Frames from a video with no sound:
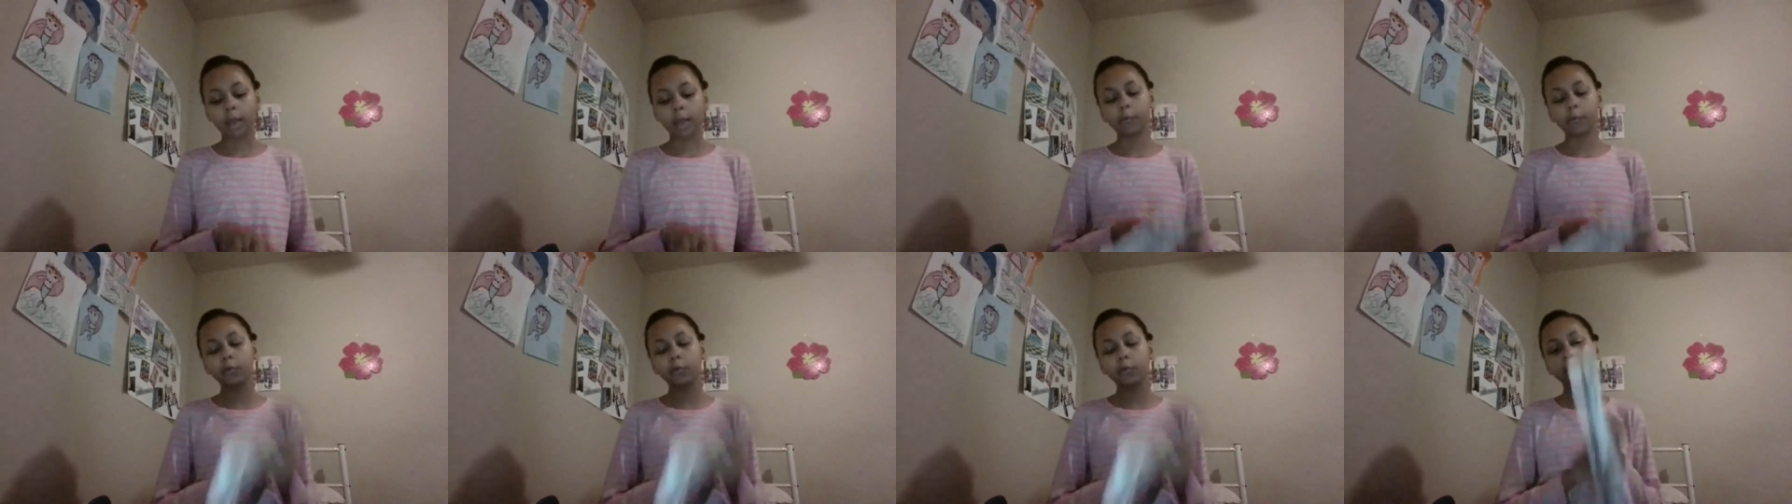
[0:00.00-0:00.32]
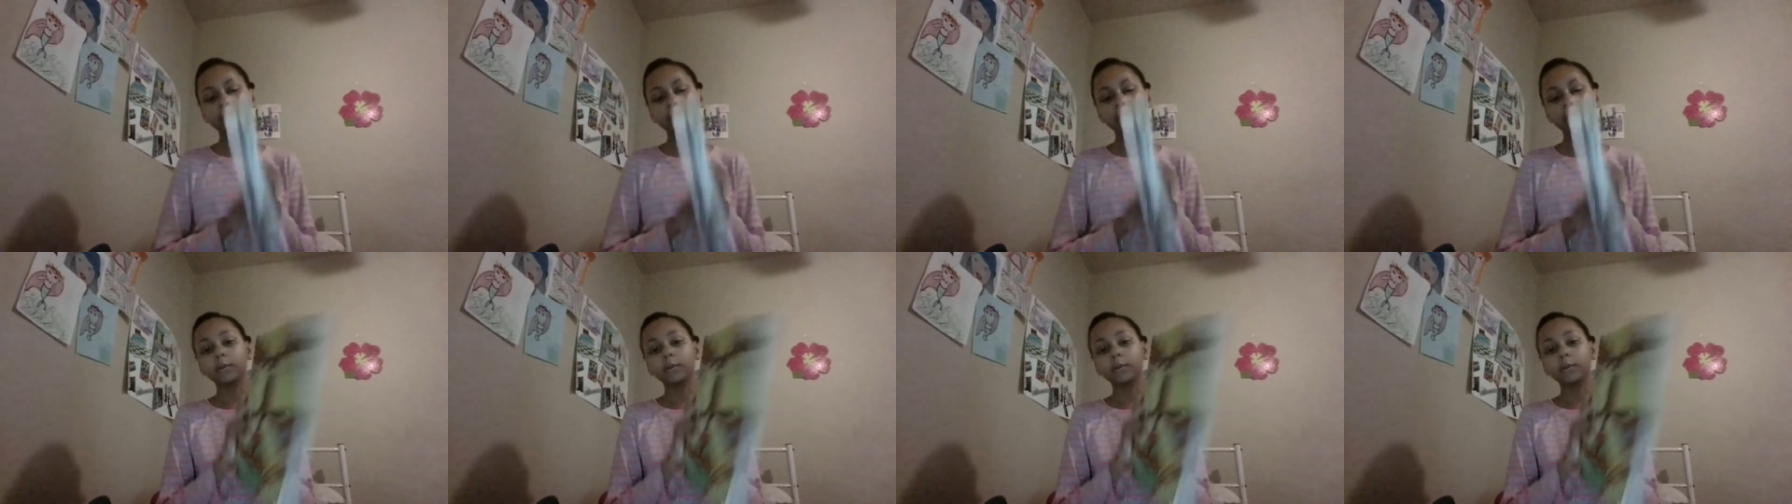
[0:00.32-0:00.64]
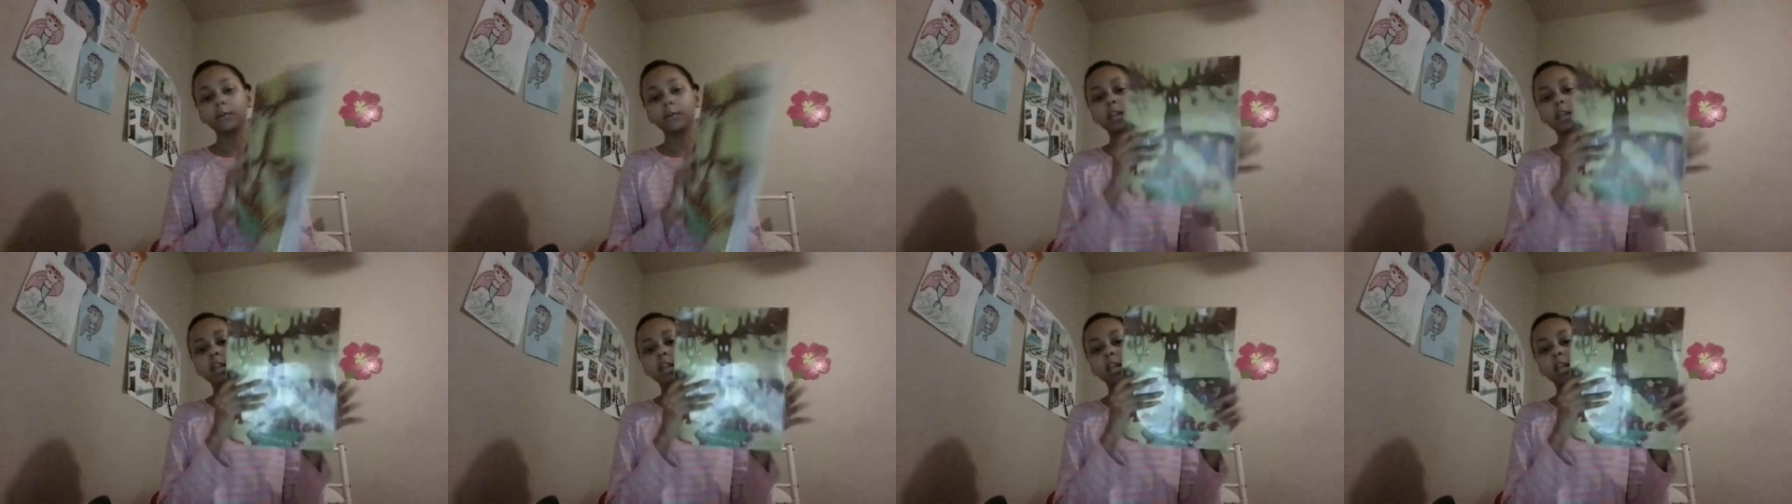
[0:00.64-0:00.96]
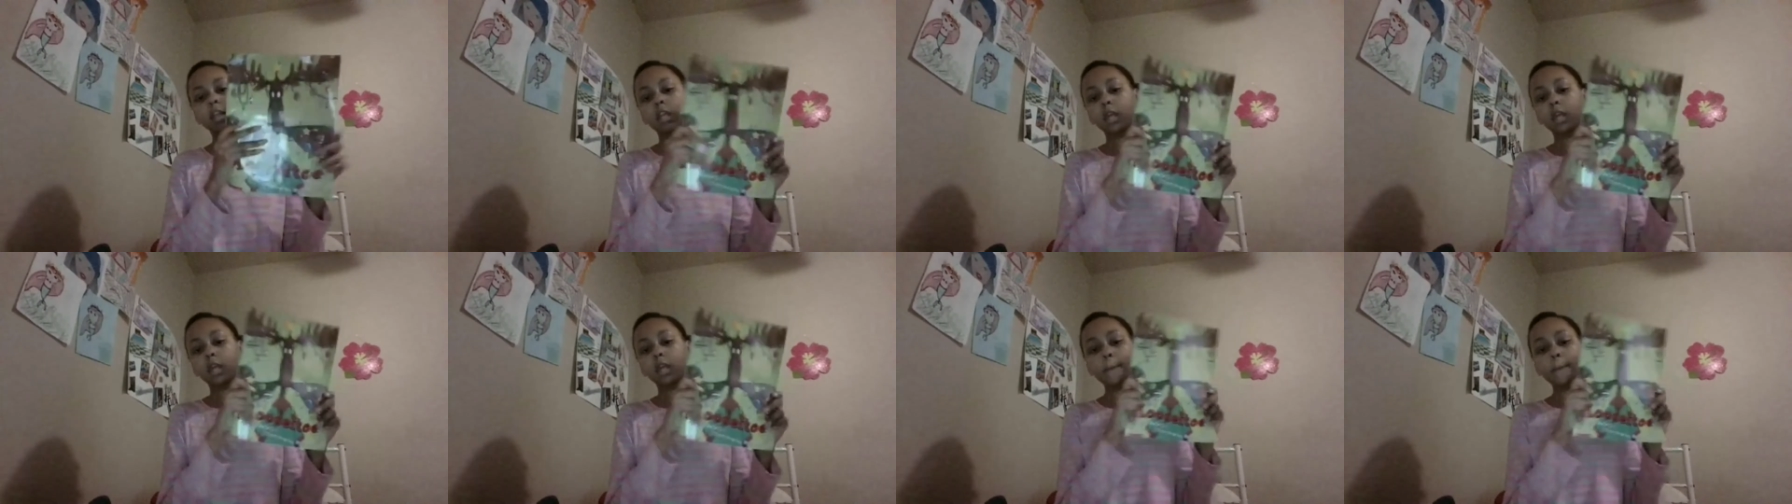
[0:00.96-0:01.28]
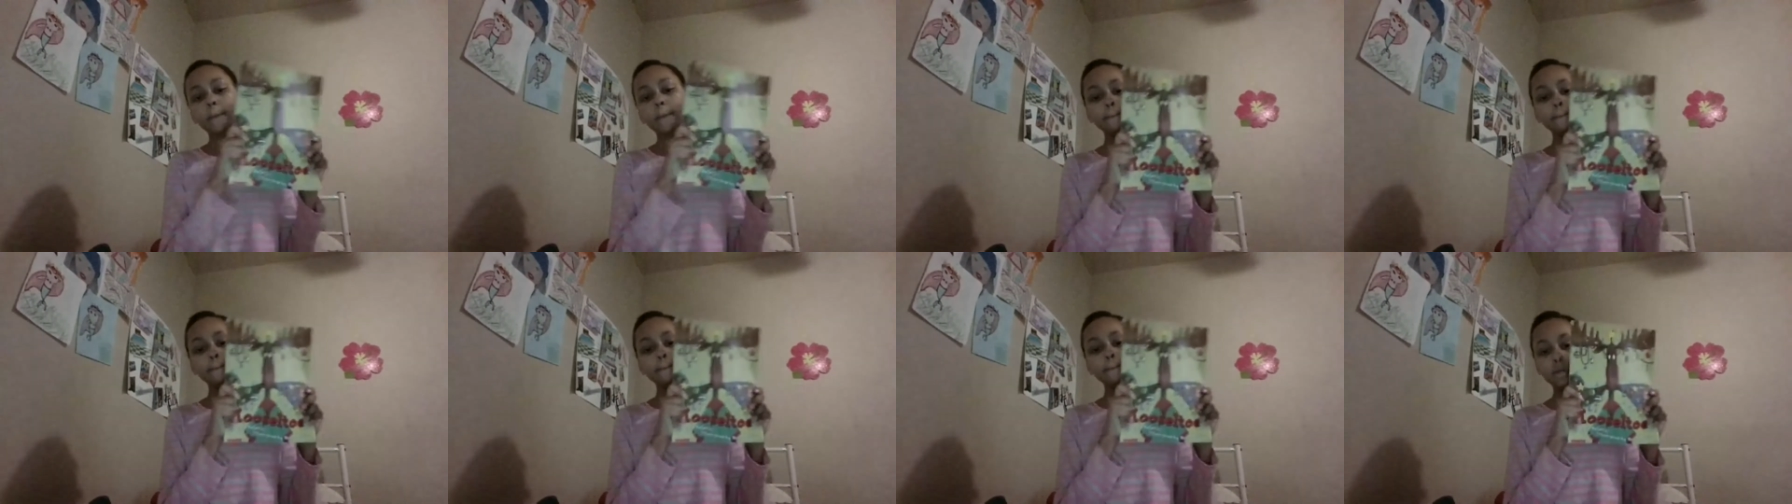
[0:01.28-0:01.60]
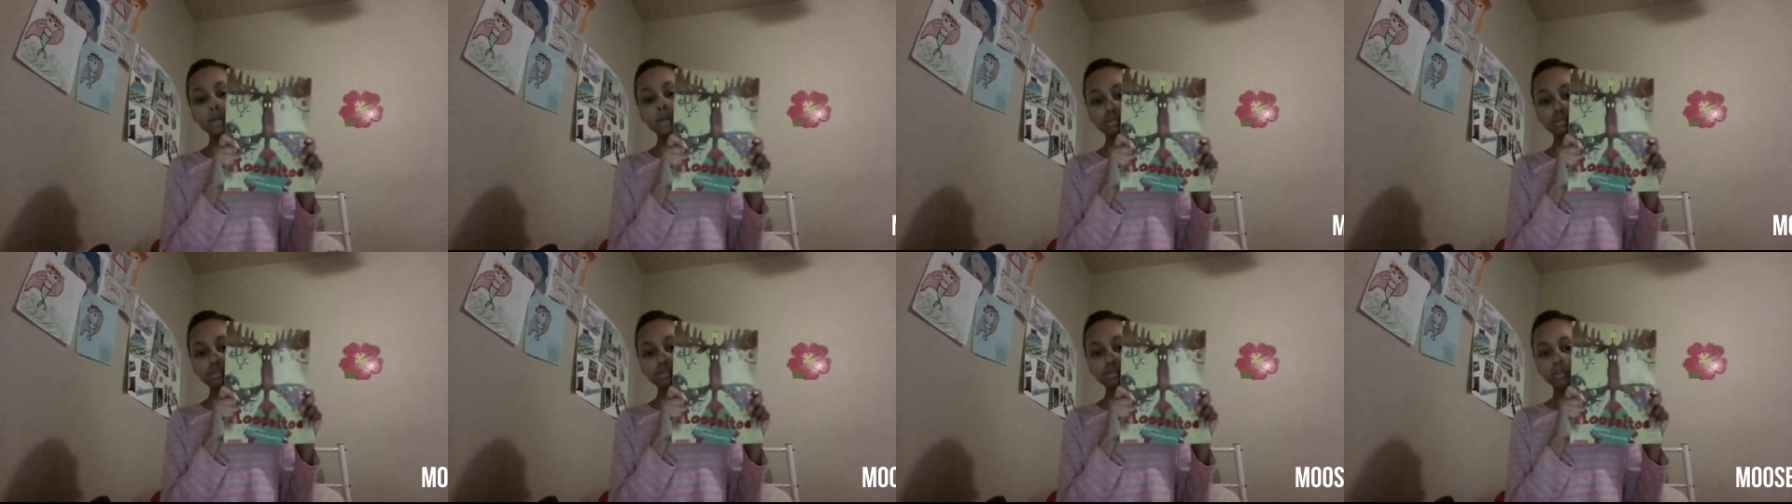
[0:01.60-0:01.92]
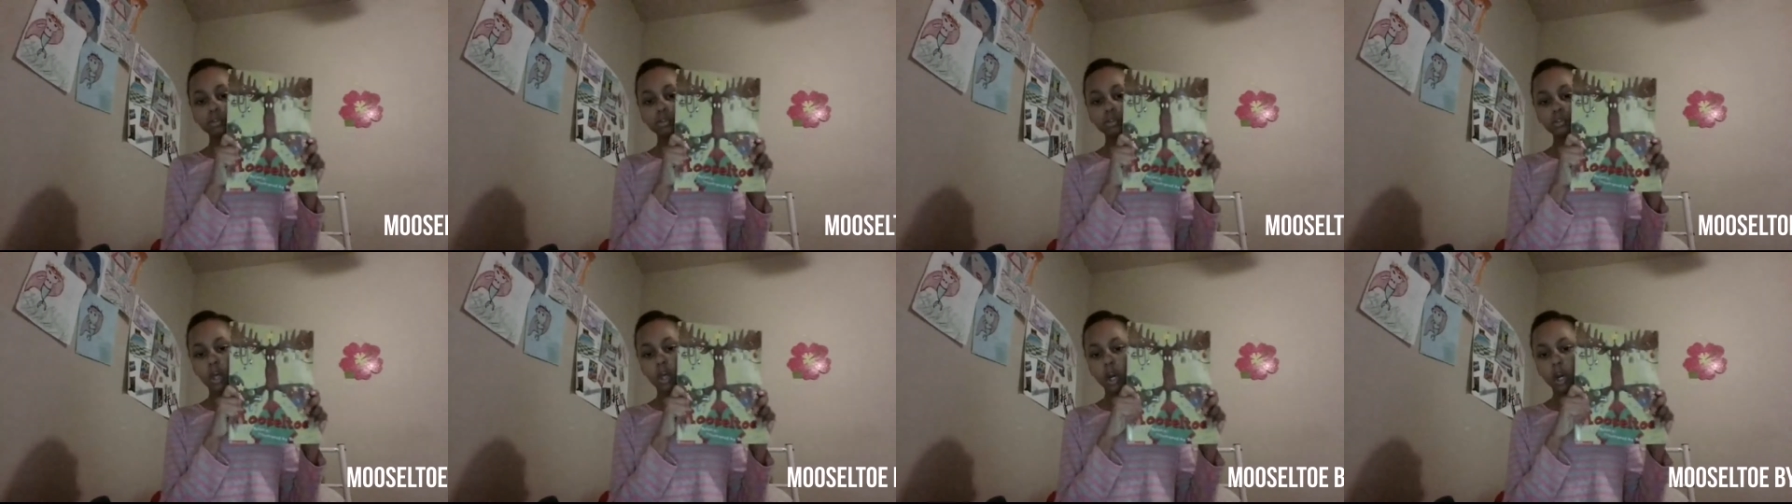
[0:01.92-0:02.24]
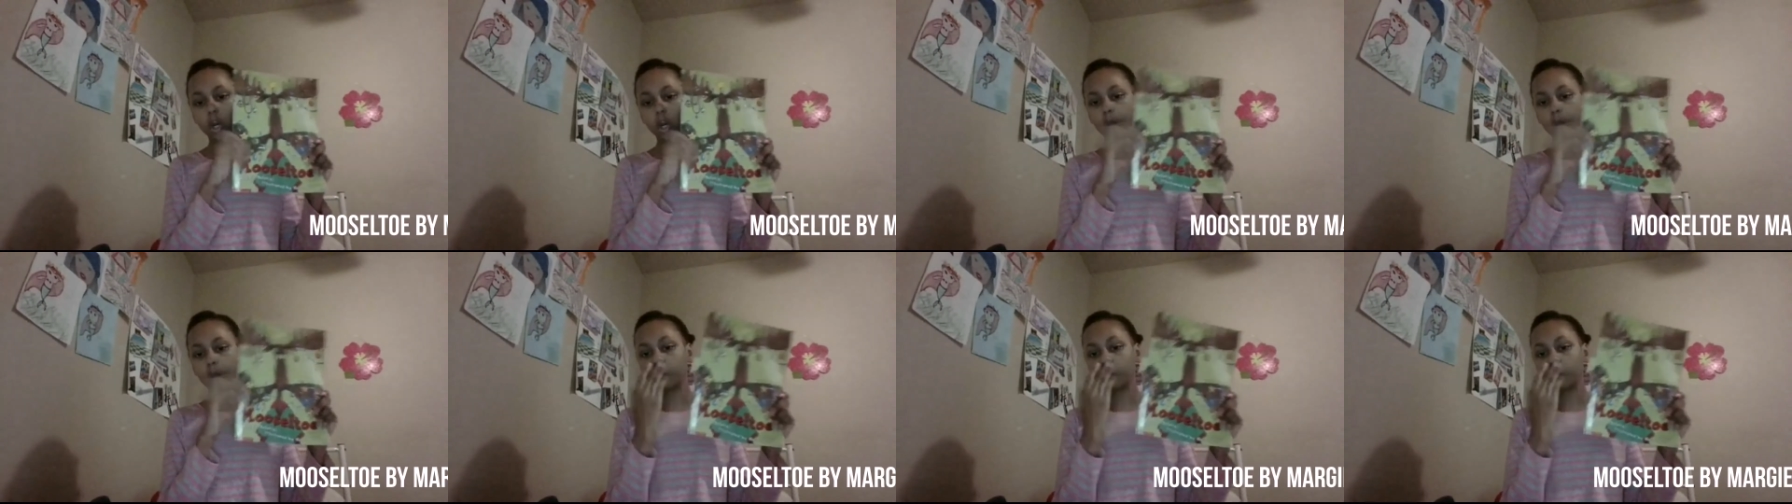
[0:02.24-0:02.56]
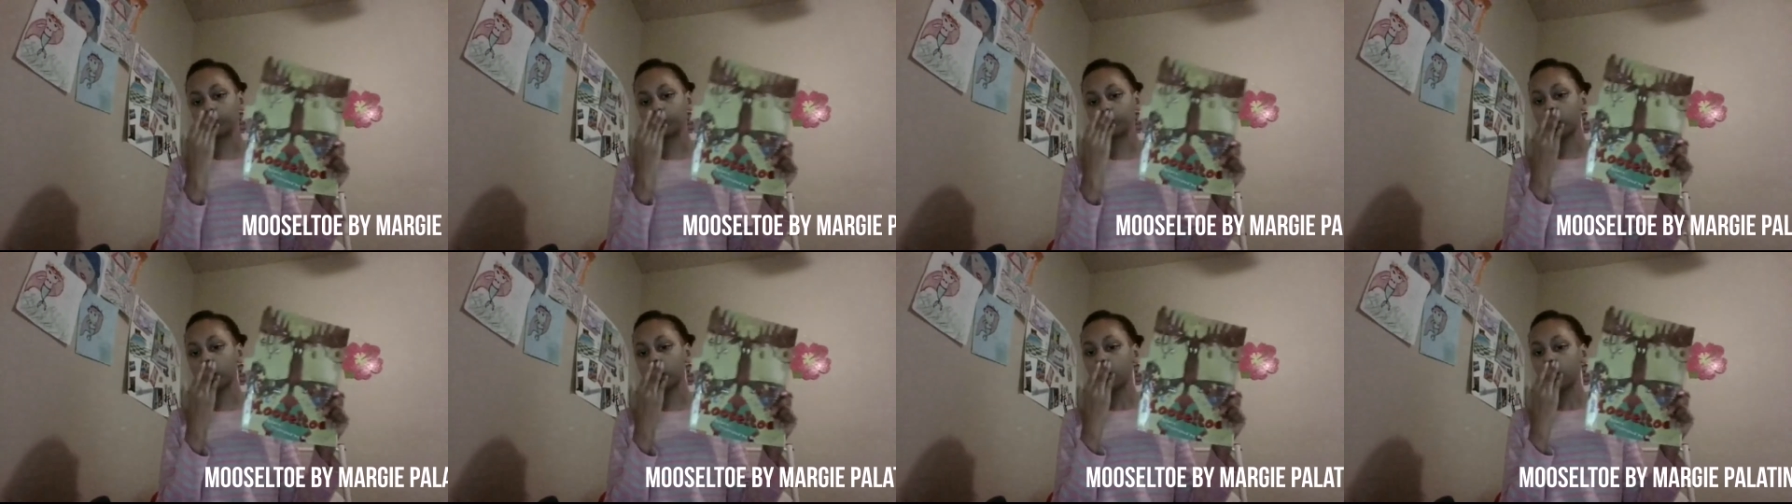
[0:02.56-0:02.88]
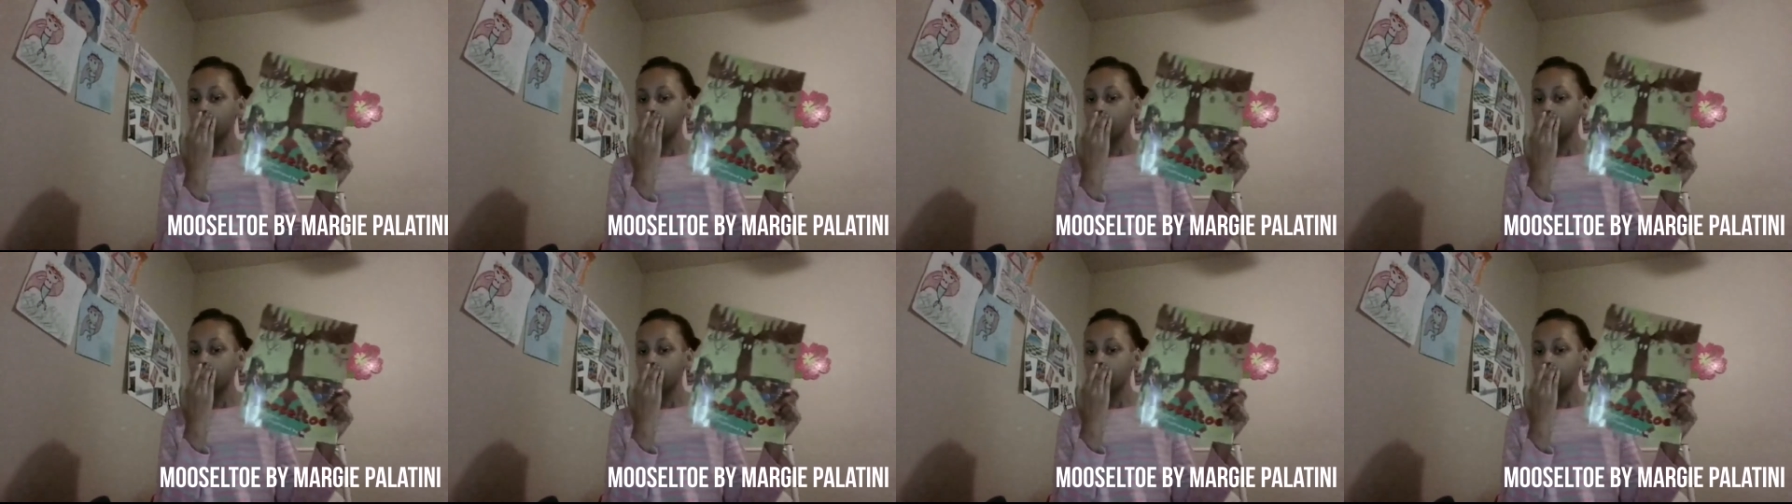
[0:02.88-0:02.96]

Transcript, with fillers: I'm going to be reading Mooseltoe,